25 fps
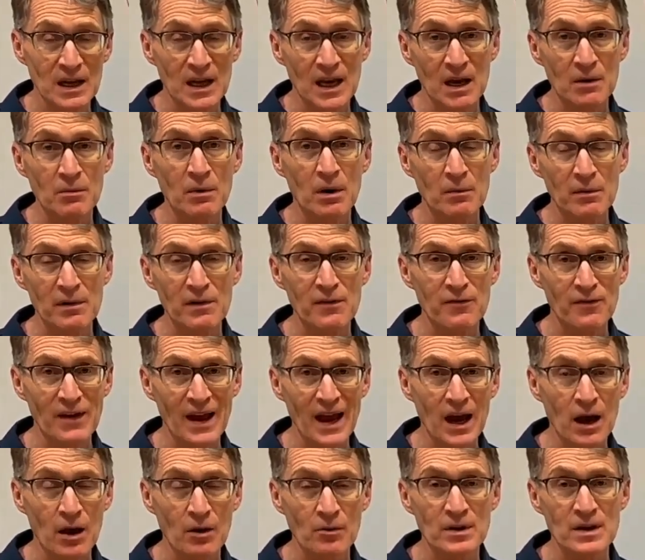And what we
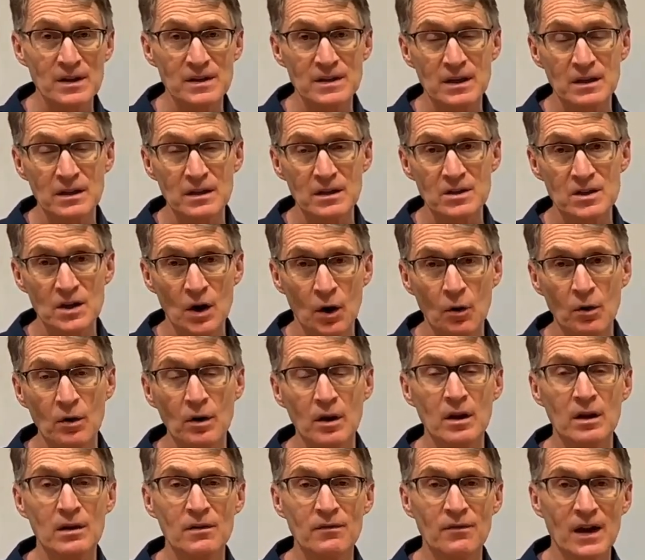found is that the
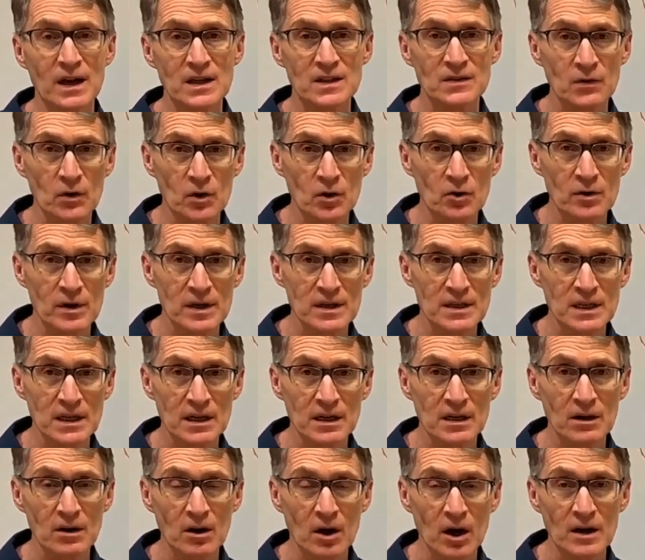total in
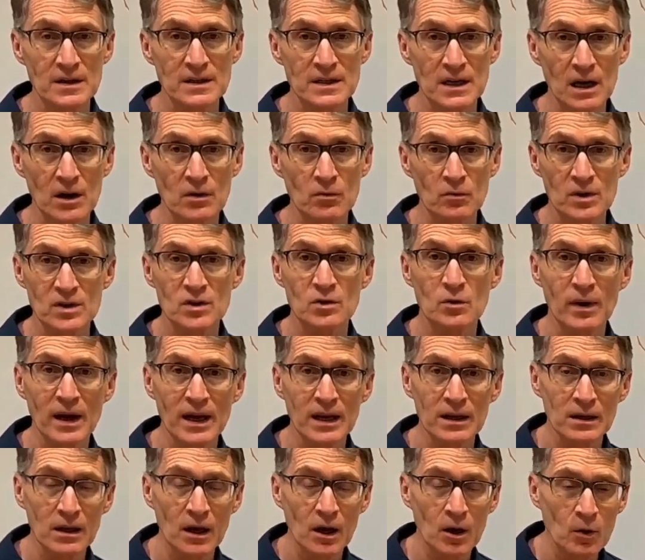phosphocreatine content was
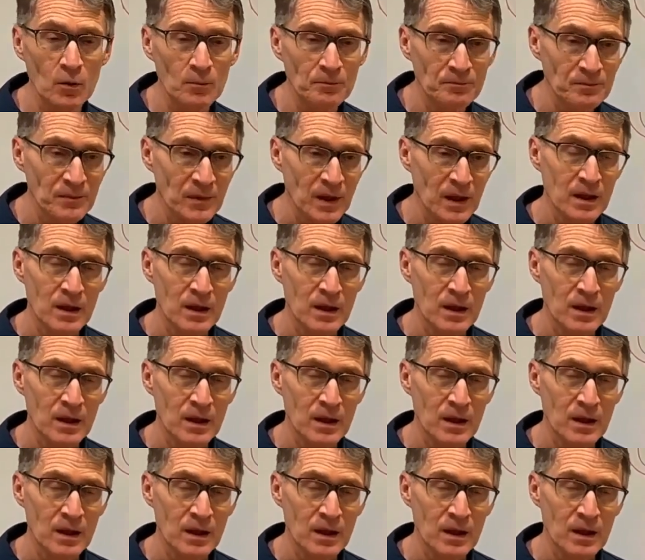quite low.